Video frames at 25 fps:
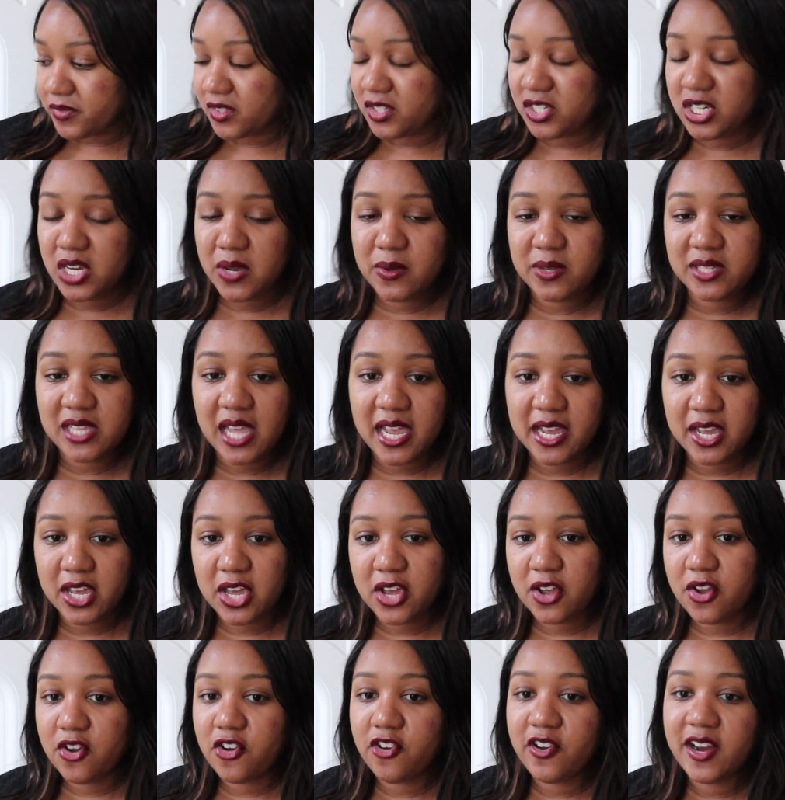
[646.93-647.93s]
She was like
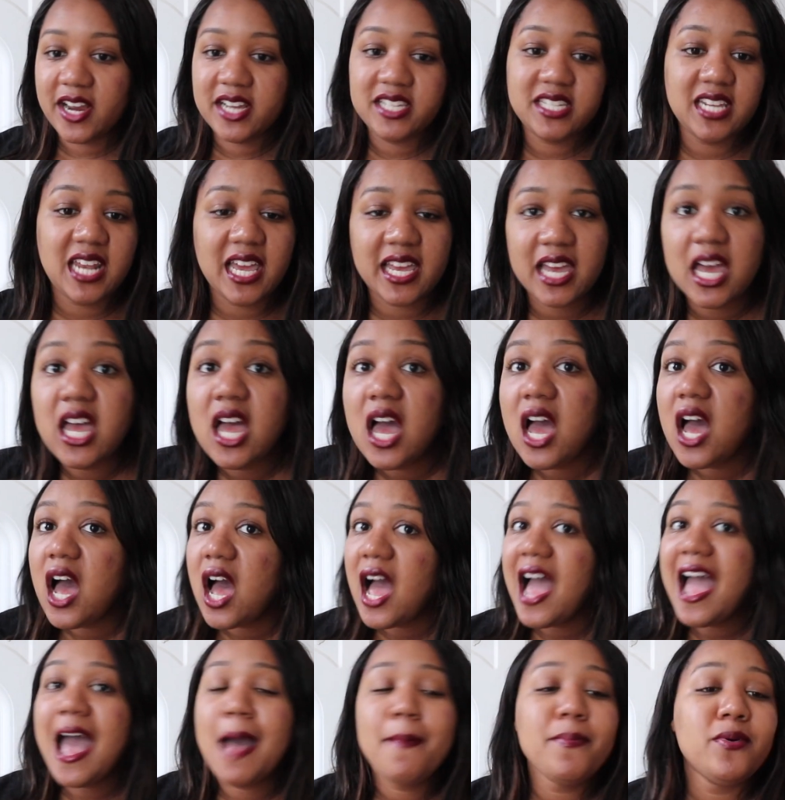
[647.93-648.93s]
going crazy, like,
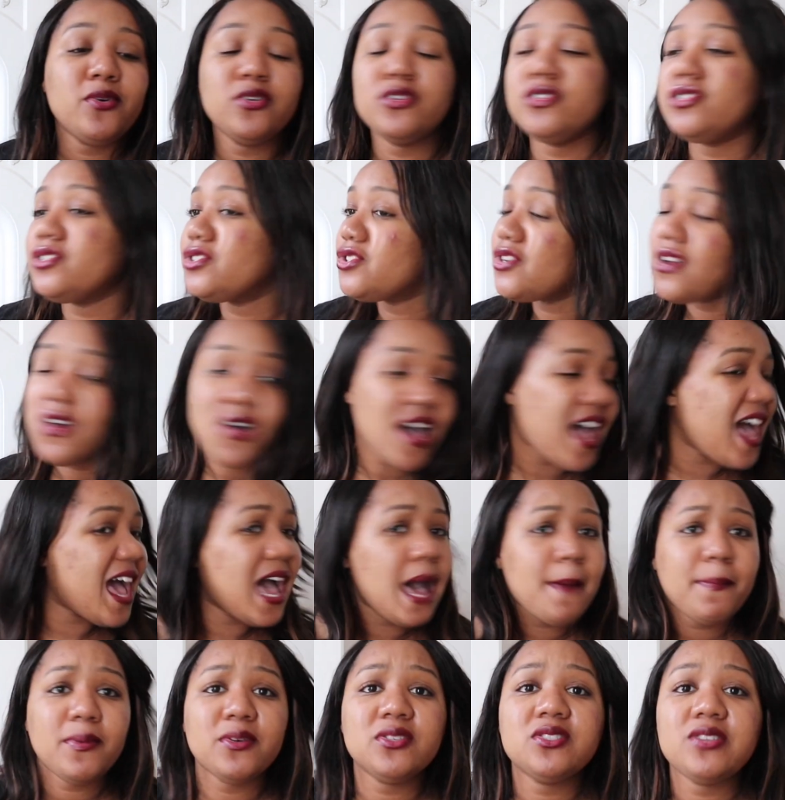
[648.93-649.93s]
Apple store,
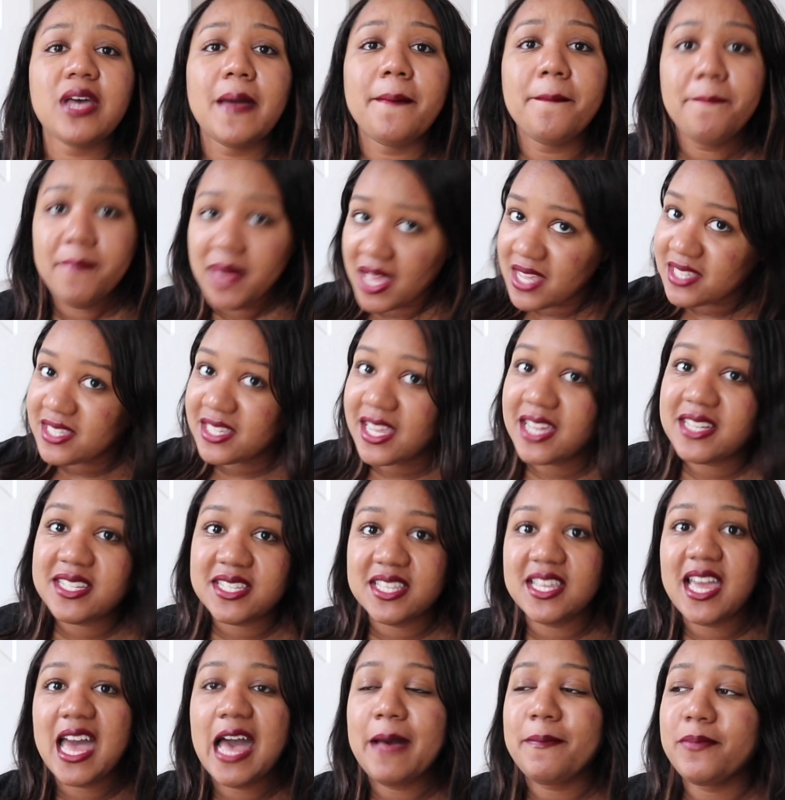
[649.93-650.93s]
I must get to
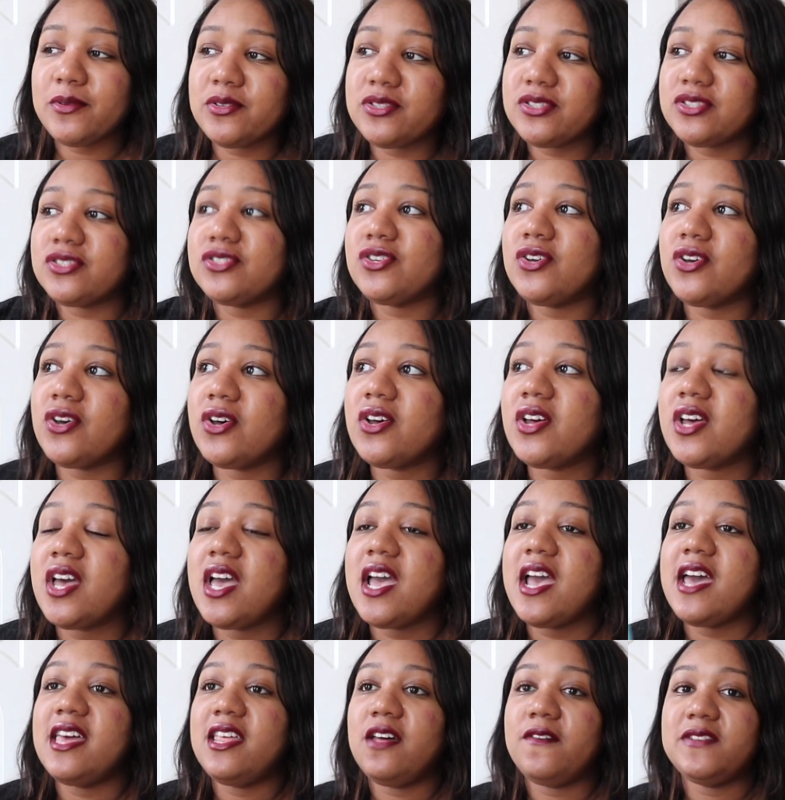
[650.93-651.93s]
the Apple store.
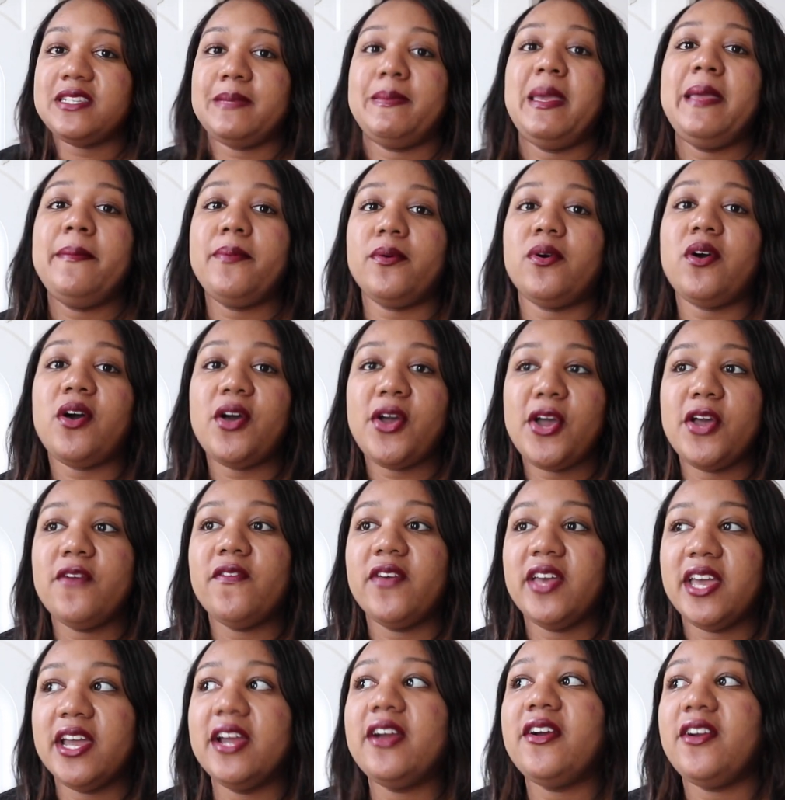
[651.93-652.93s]
And obviously people are
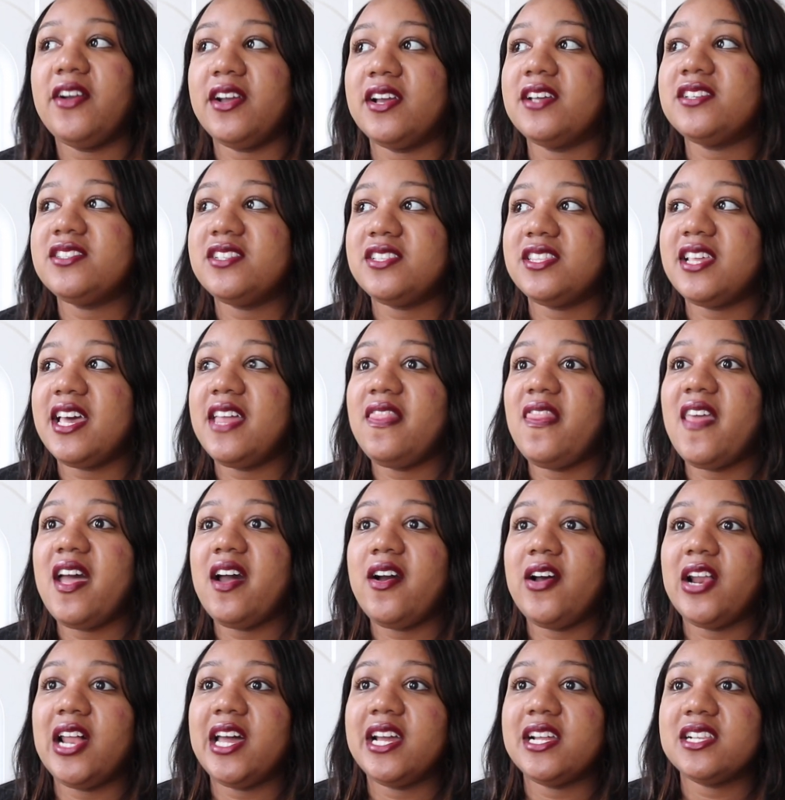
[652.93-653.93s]
overhearing, so then they
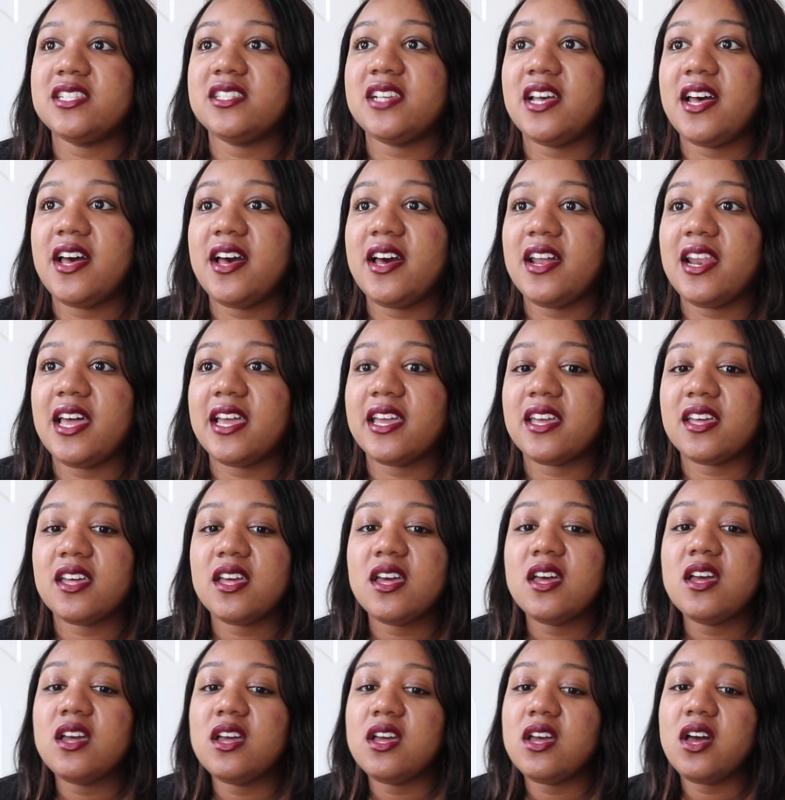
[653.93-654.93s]
were like to her like,
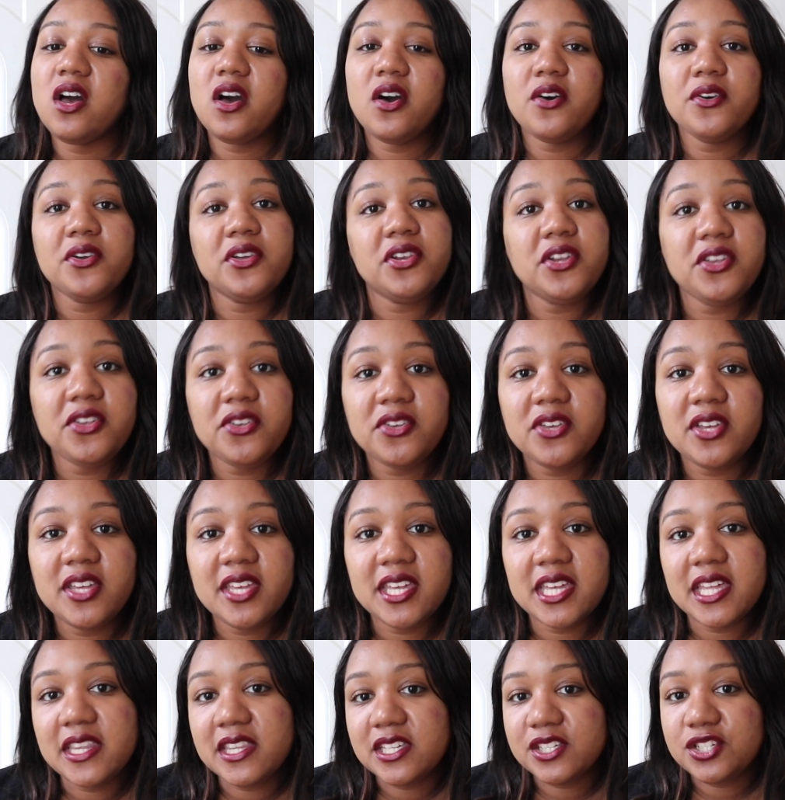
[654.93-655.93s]
oh, you know, you
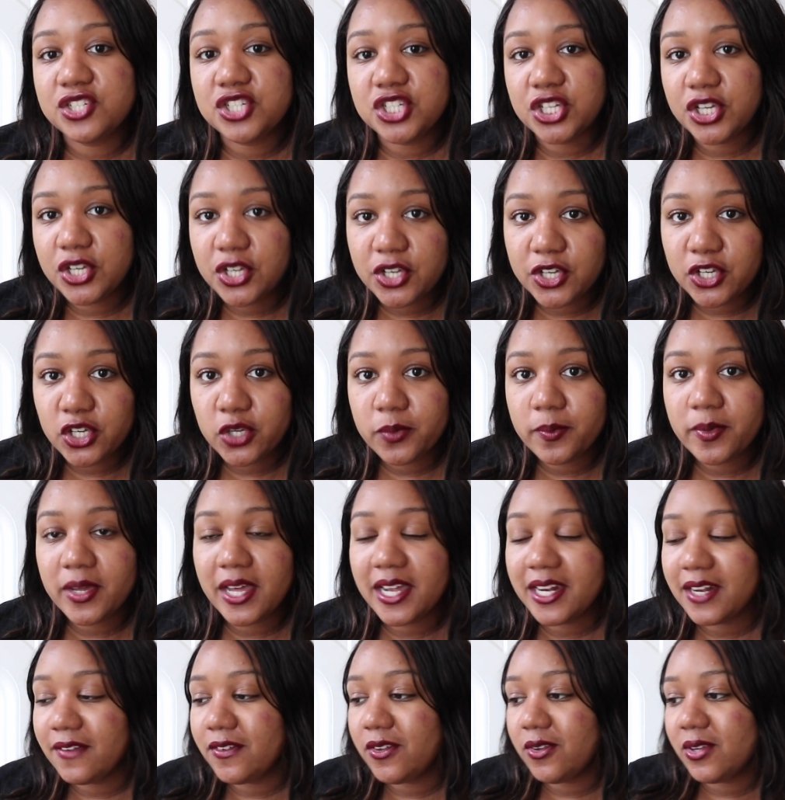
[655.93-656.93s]
can get this tube,
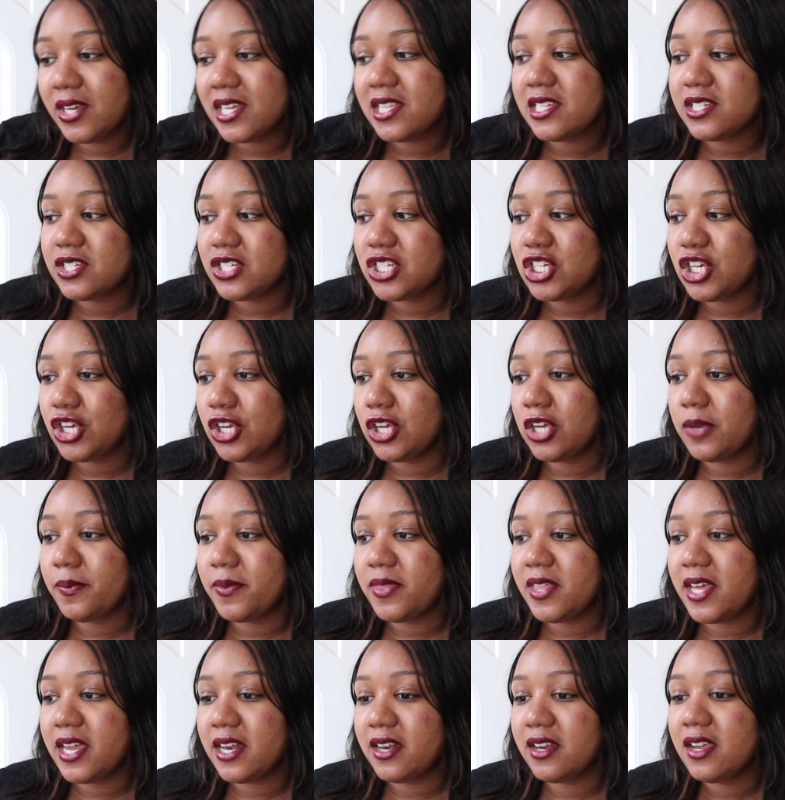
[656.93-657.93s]
and if you get this
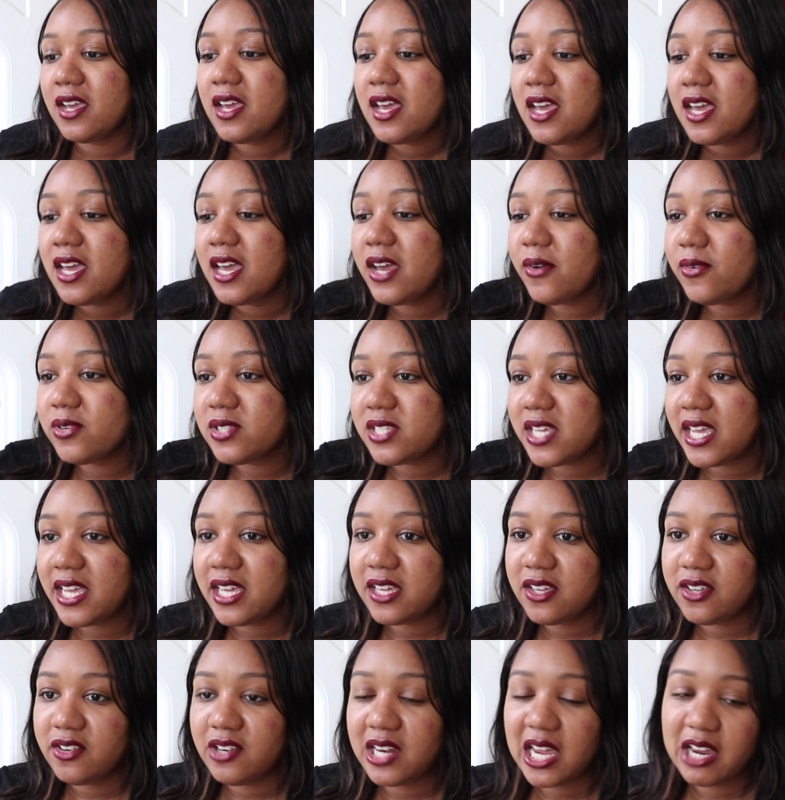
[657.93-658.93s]
tube then it will
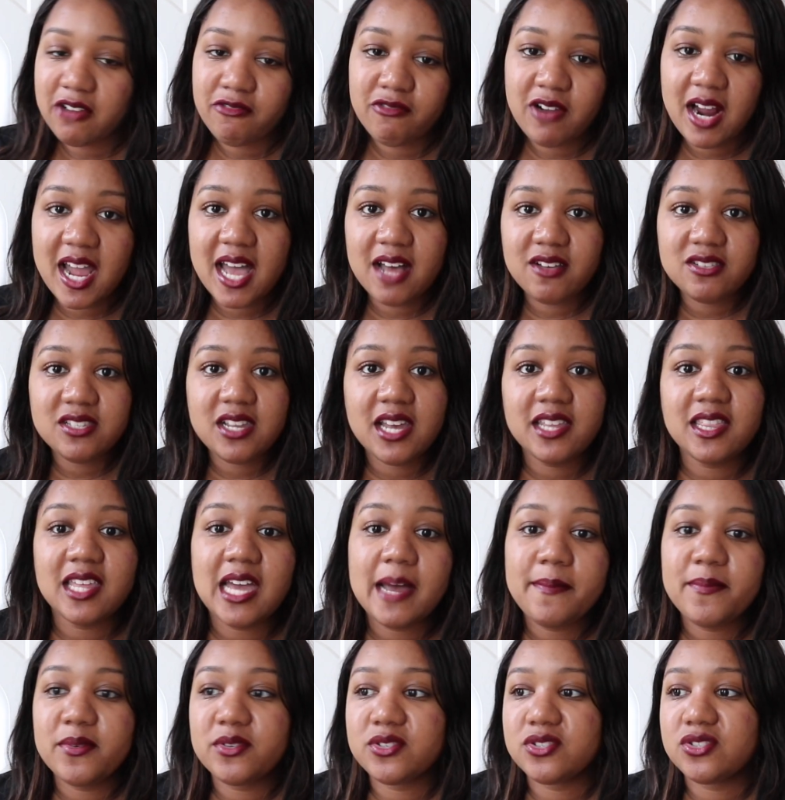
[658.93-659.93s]
take you like right outside the
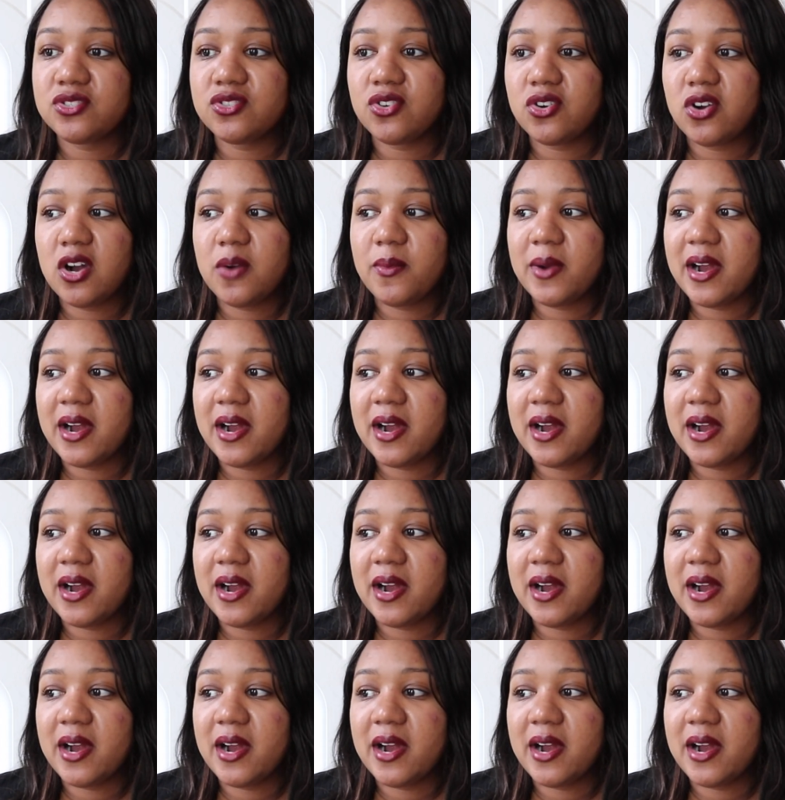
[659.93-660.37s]
Apple store or